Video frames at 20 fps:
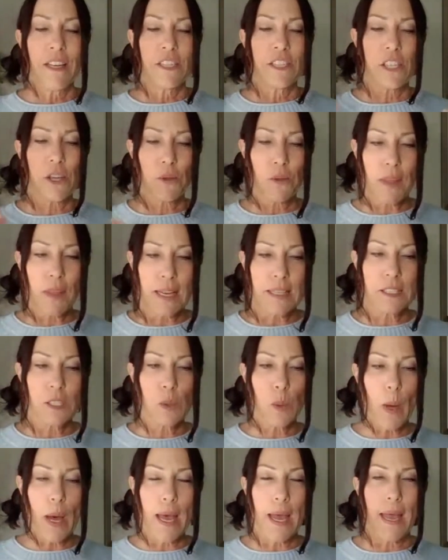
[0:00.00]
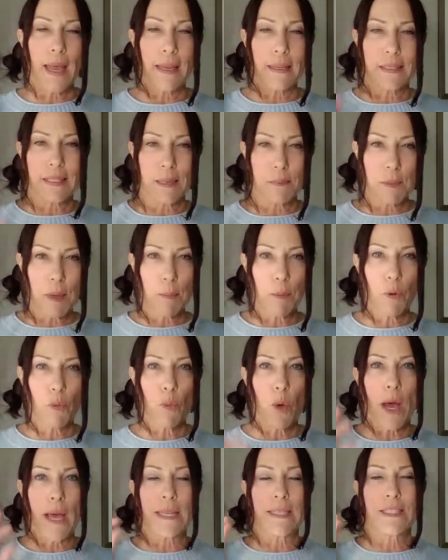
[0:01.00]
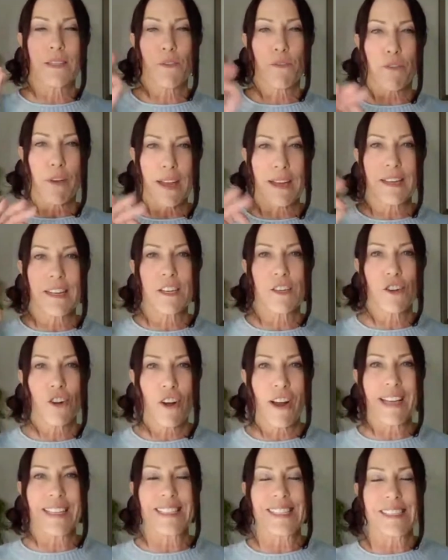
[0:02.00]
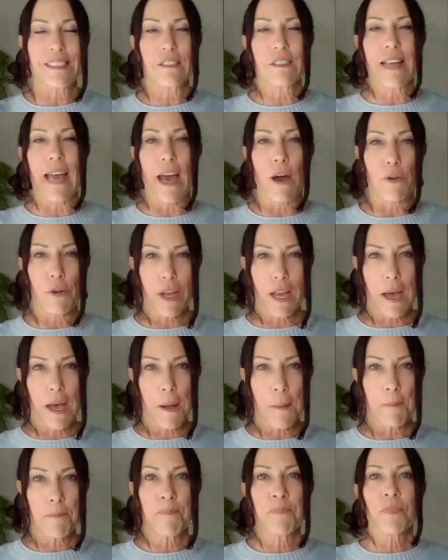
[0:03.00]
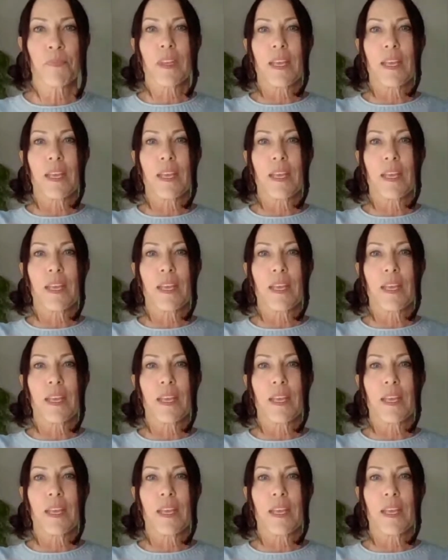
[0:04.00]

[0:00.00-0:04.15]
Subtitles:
So that's why tip number 1, defining your ideal outcome,